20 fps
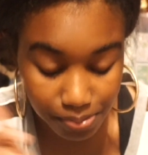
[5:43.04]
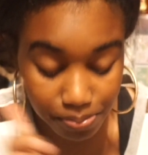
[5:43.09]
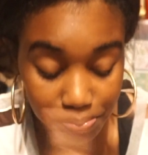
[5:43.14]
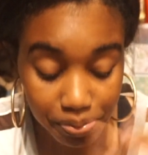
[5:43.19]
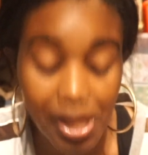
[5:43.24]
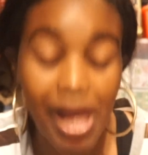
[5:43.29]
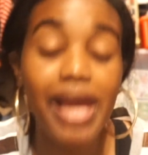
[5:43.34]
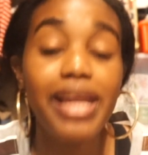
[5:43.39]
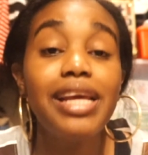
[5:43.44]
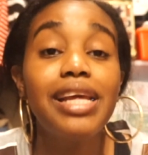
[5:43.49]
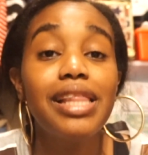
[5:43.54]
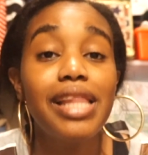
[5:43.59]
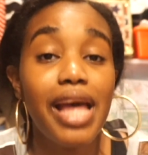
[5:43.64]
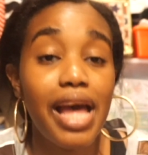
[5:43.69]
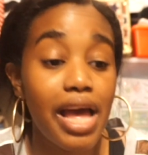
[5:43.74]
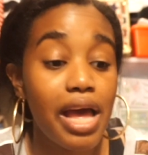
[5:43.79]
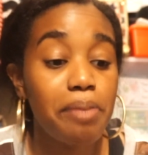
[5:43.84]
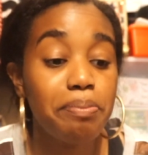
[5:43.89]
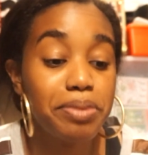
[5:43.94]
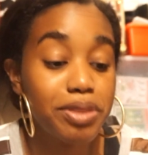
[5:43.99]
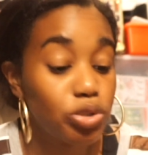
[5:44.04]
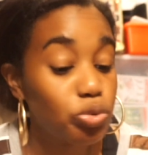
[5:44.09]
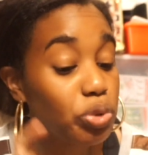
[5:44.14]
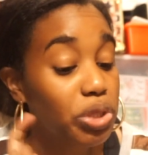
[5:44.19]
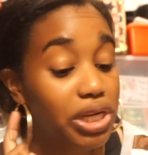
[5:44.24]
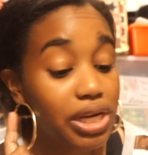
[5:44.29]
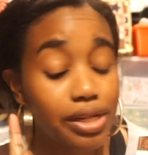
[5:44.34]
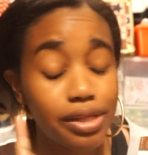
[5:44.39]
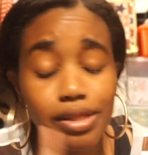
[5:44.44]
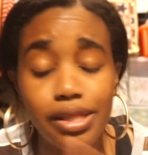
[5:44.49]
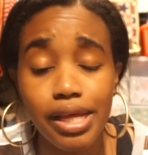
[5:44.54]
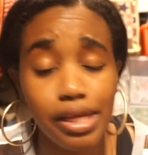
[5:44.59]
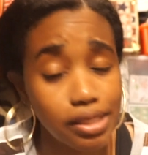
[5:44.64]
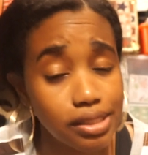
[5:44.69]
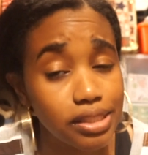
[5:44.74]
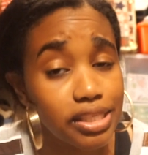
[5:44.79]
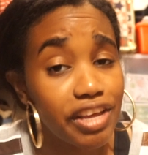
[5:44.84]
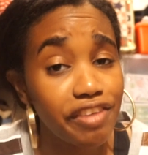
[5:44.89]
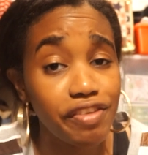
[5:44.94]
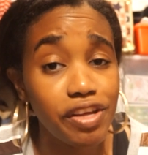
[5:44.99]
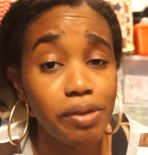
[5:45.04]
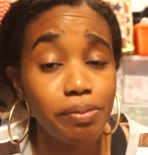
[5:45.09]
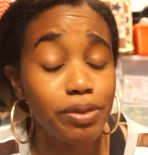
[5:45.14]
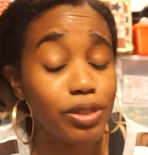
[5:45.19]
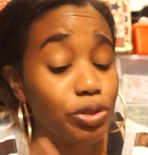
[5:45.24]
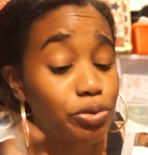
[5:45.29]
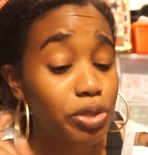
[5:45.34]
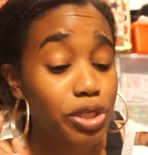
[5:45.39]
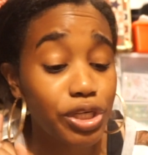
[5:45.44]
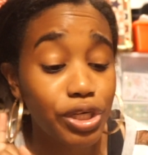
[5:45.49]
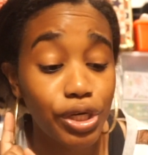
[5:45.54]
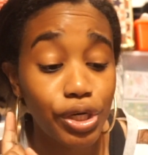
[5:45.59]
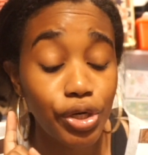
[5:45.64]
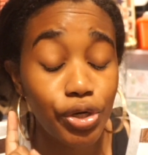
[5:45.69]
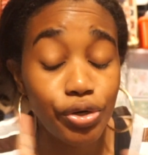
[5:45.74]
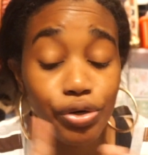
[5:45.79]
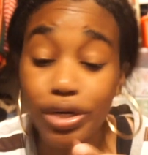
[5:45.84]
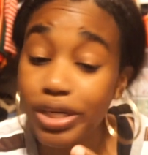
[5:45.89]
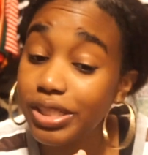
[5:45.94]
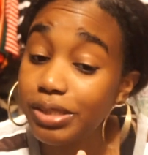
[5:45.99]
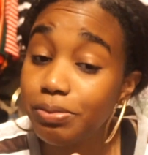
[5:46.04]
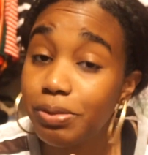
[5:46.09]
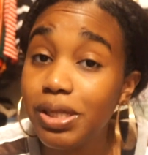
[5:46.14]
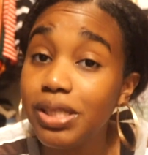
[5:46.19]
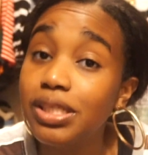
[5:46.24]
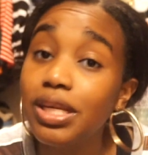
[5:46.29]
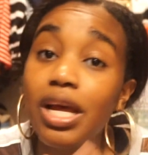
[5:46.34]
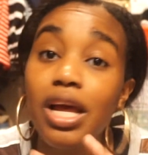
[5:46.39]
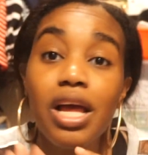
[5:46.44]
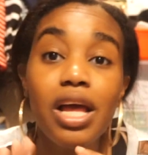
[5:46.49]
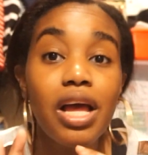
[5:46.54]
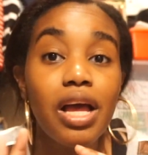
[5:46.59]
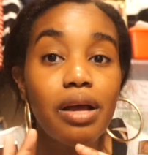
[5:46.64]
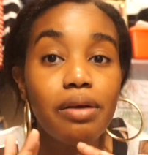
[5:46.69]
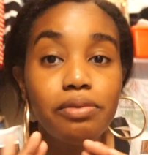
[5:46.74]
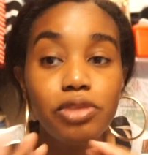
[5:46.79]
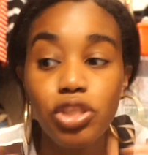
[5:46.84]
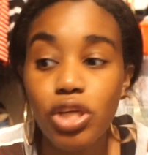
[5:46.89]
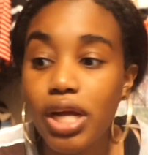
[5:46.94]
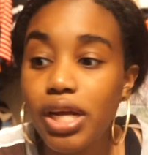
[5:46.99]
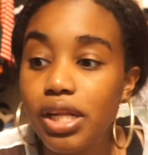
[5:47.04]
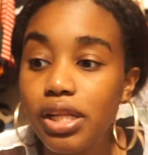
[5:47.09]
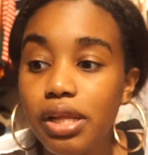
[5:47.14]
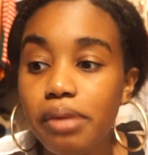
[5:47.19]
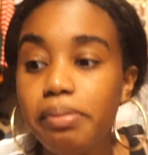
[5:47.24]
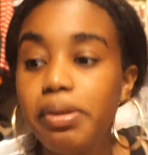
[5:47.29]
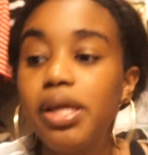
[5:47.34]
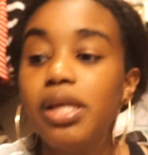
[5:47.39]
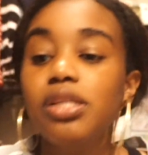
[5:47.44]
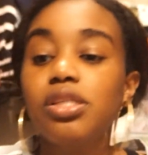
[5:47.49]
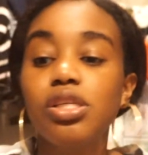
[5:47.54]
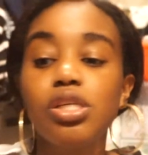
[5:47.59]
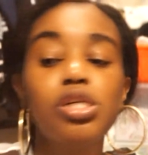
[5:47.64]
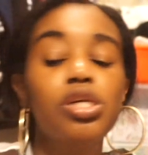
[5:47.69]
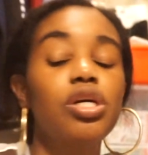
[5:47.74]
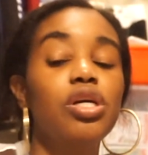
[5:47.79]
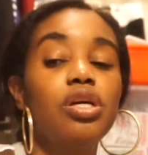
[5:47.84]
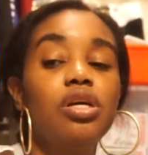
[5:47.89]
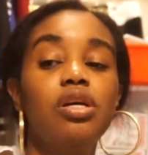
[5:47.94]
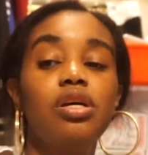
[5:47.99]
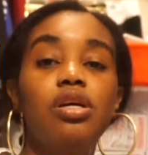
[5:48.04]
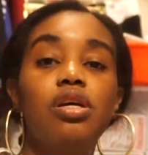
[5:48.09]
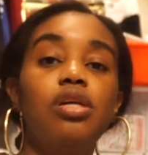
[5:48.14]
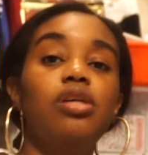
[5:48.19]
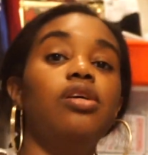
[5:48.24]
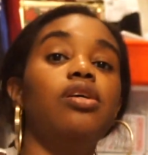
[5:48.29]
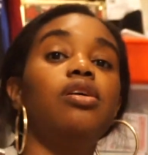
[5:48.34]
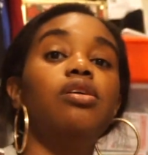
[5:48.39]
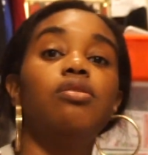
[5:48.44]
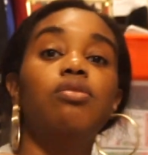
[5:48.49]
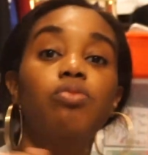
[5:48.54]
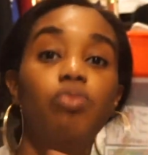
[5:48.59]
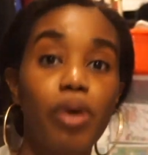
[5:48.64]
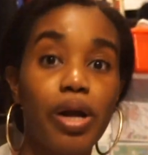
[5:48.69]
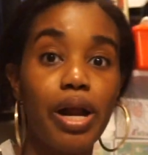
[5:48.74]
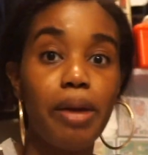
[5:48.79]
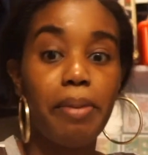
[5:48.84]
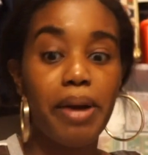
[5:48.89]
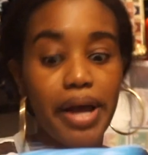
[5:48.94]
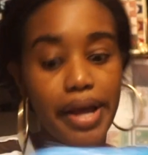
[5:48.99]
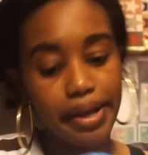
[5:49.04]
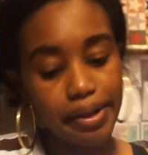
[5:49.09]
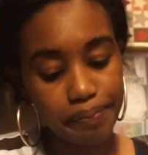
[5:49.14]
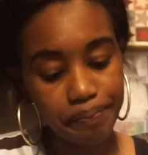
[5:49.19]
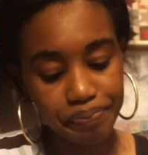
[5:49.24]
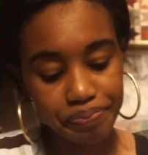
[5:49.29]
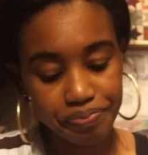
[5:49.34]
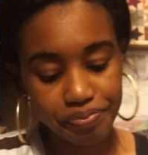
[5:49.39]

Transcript: planning that, between a Thanksgiving, between Christmas, I'm trying to limit what I buy.